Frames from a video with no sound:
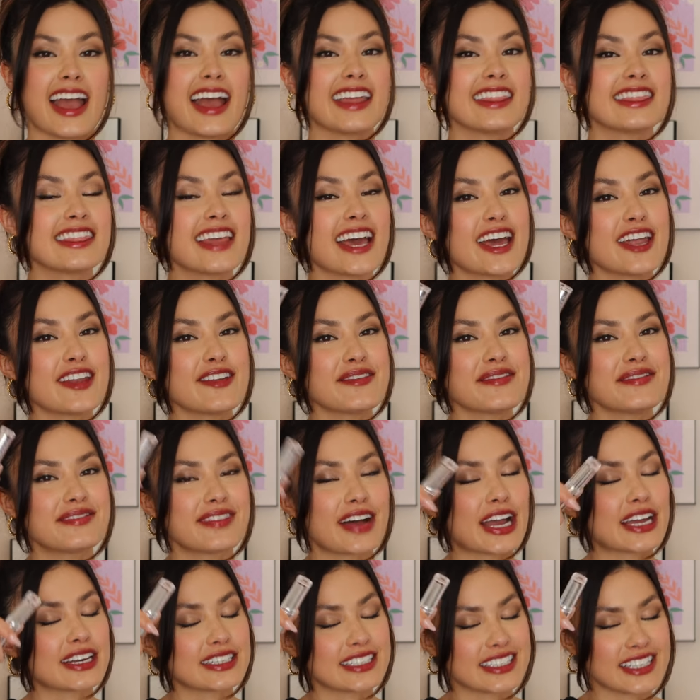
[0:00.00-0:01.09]
And then
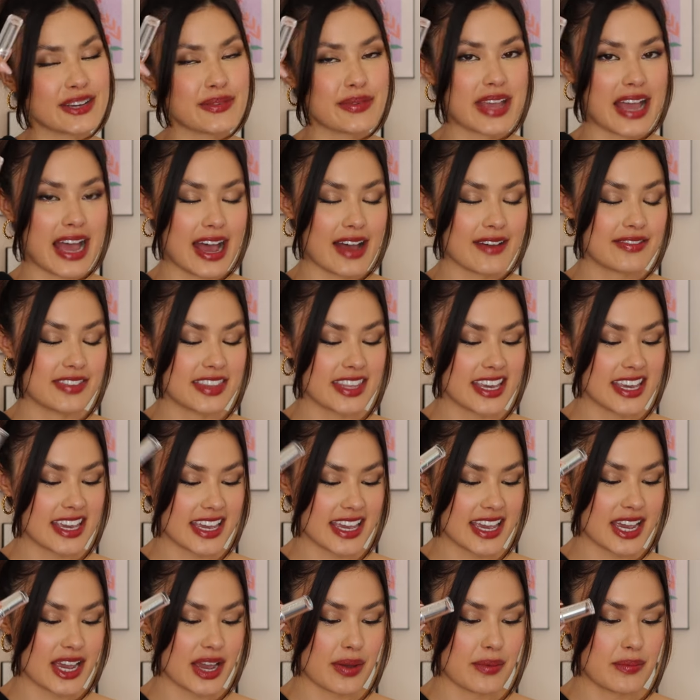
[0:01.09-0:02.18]
finally, we have the
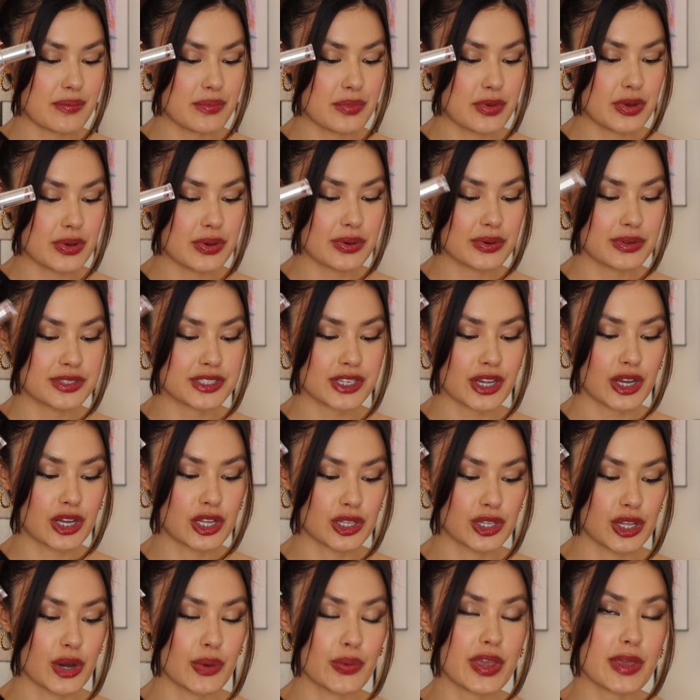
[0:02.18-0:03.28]
Ink Mood
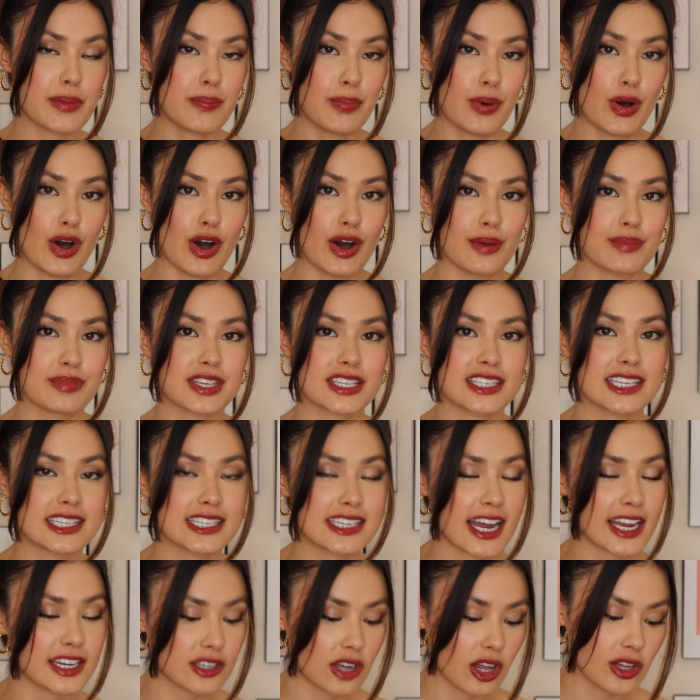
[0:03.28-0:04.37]
Glowy Balm. This is
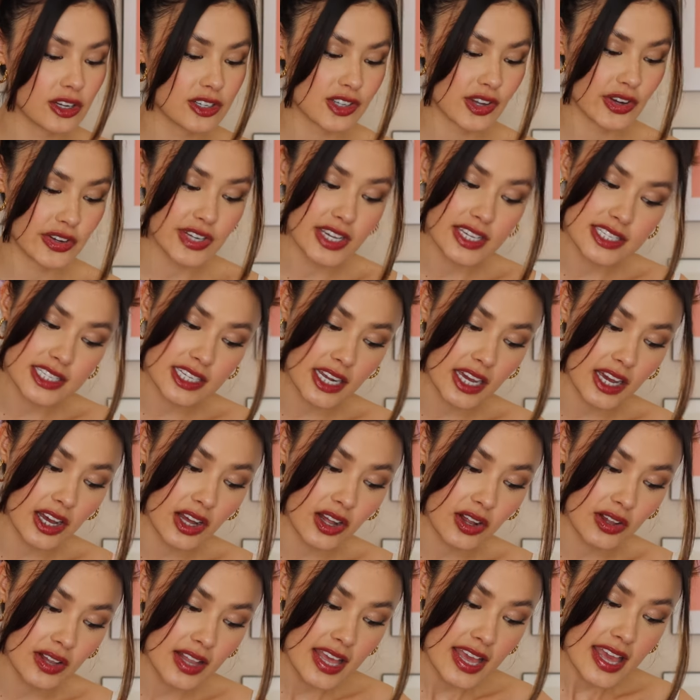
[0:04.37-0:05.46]
$9 on
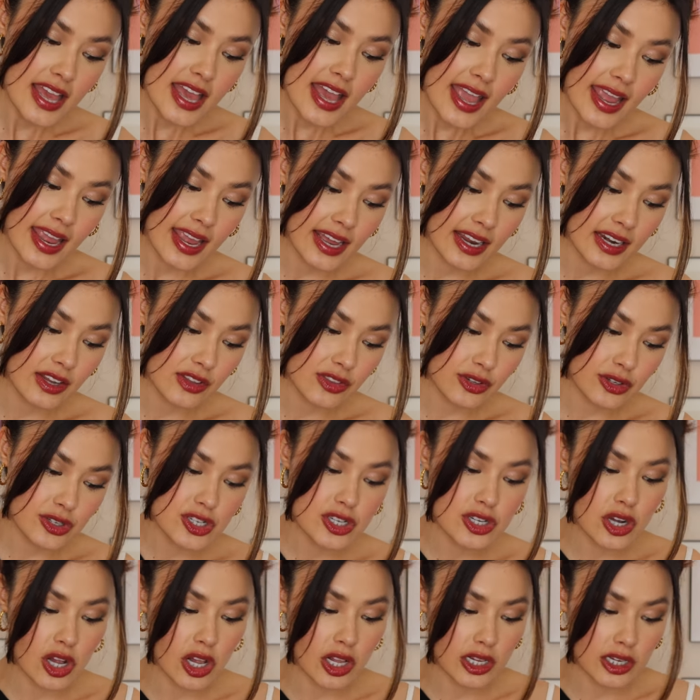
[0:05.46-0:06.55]
YesStyle and
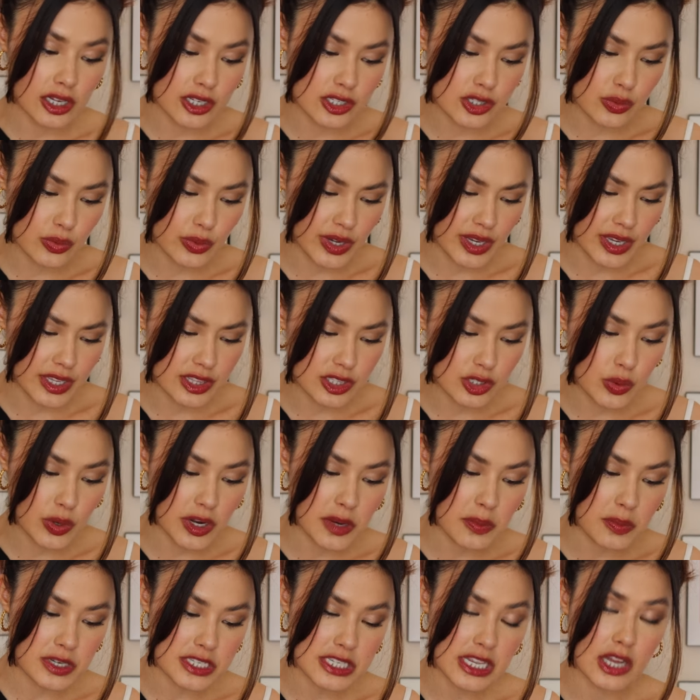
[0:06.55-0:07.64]
$13 with
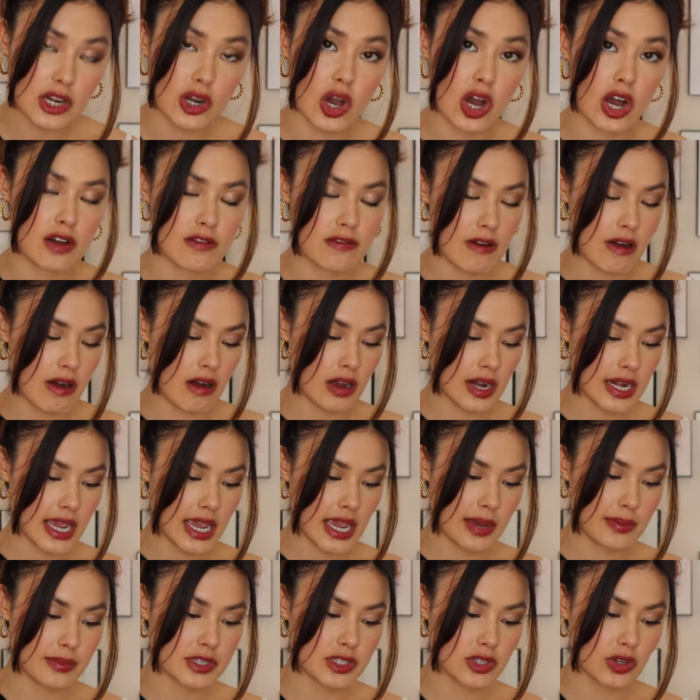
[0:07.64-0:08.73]
20% off on
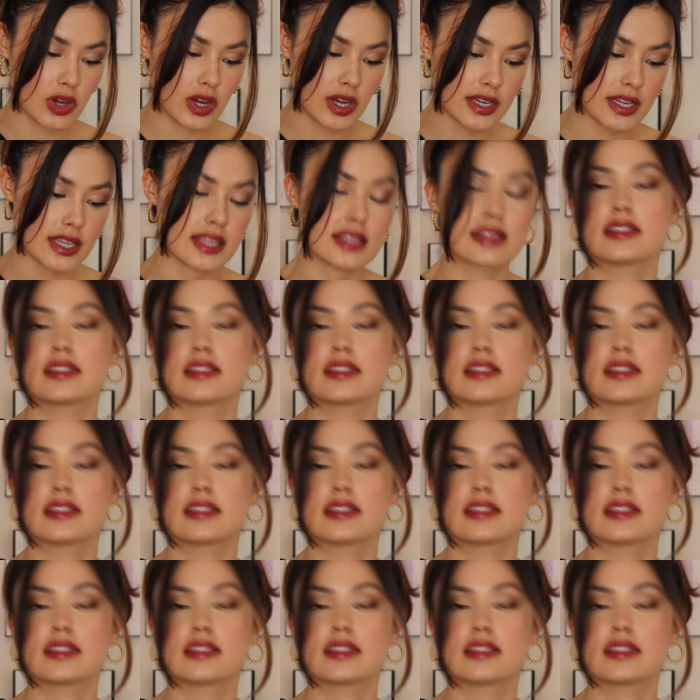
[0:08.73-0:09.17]
Amazon.